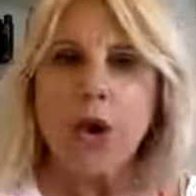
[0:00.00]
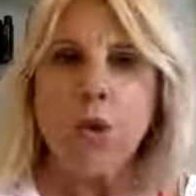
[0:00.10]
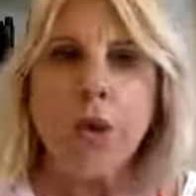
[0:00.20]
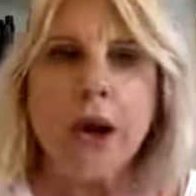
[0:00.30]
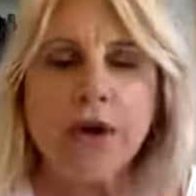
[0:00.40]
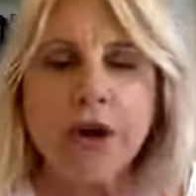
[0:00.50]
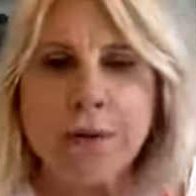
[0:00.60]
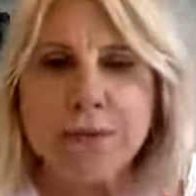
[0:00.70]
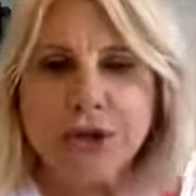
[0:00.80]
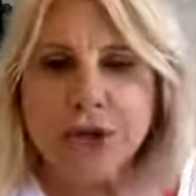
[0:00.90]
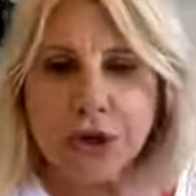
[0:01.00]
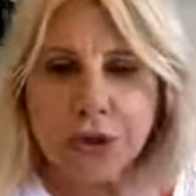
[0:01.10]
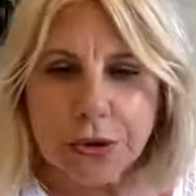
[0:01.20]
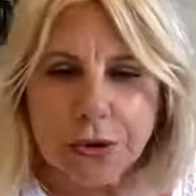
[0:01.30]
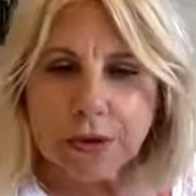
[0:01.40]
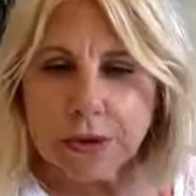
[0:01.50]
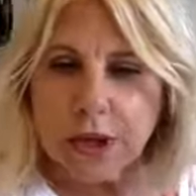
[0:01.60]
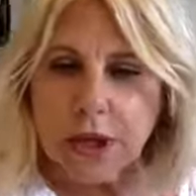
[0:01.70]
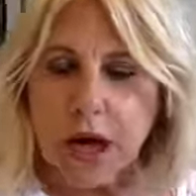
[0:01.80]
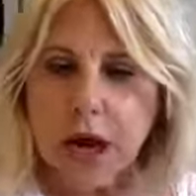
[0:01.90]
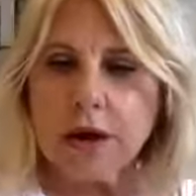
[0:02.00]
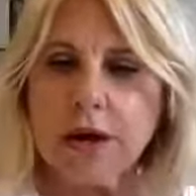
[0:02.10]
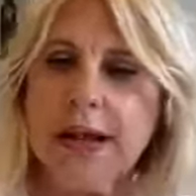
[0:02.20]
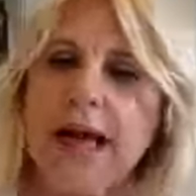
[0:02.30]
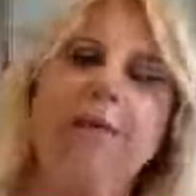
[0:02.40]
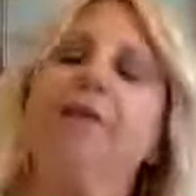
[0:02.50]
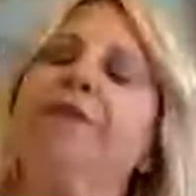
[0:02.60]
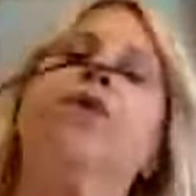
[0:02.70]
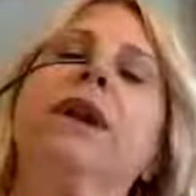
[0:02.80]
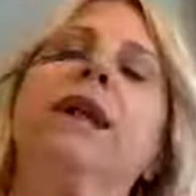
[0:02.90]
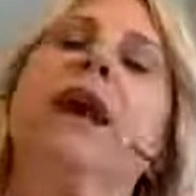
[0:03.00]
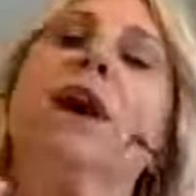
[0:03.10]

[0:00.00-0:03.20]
Welcome to our Glamifornia